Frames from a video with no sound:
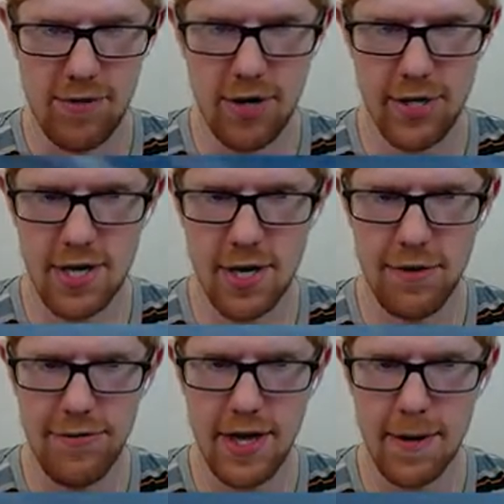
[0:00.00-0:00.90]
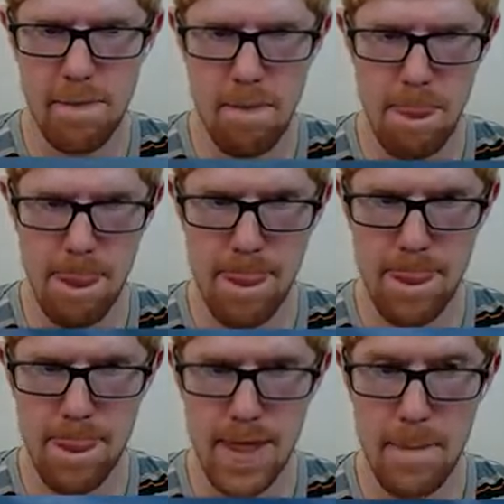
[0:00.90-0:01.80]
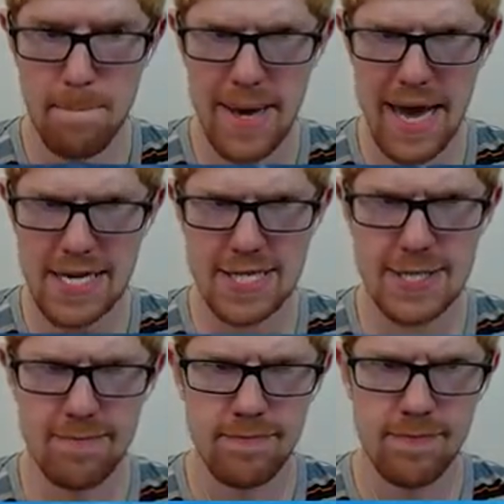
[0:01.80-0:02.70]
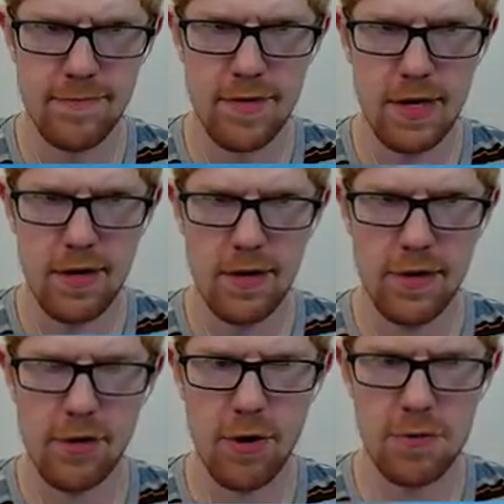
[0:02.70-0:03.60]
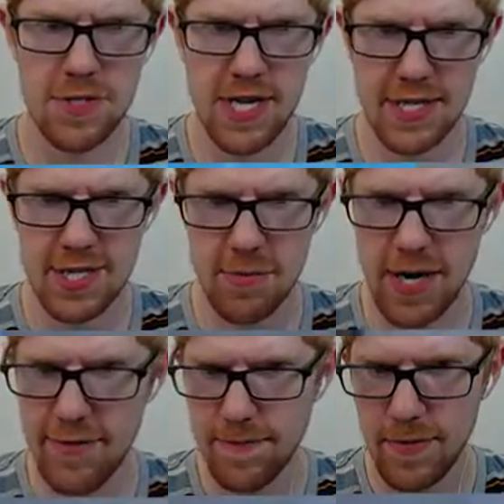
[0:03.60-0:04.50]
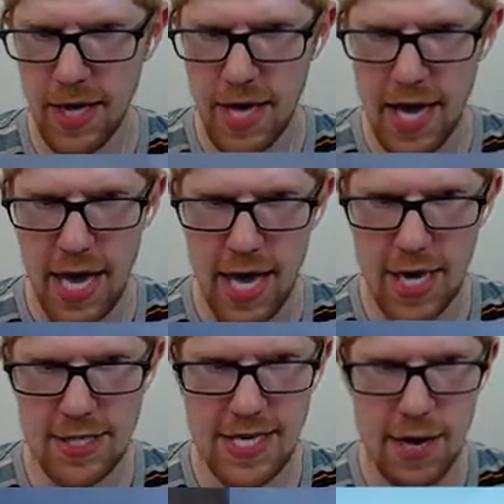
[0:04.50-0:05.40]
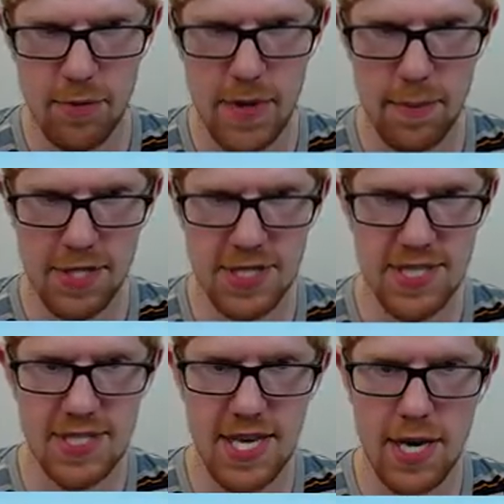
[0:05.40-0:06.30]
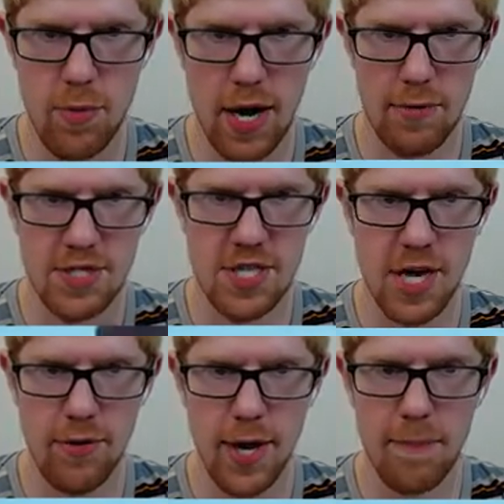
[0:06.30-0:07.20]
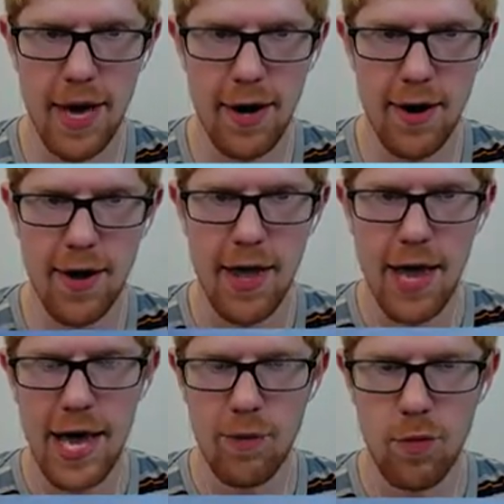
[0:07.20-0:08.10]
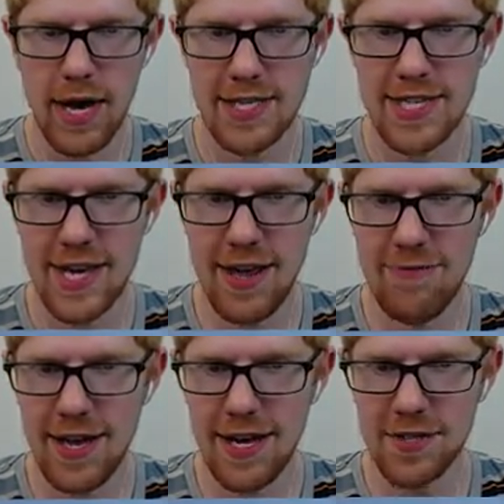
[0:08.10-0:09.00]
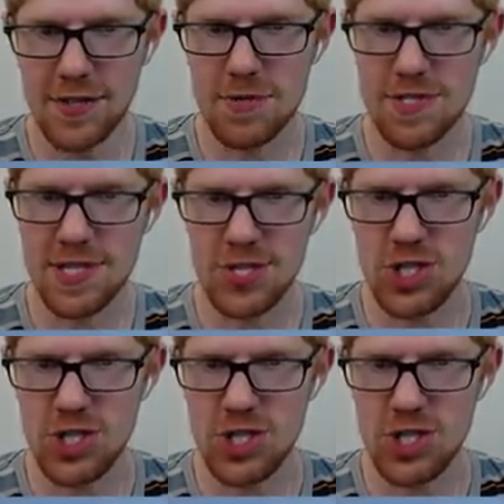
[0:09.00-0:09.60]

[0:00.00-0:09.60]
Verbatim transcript: very tall thing, mast, the crow's nest or whatever, and I would be able to see where I was going better. And when I did, I found out that there was this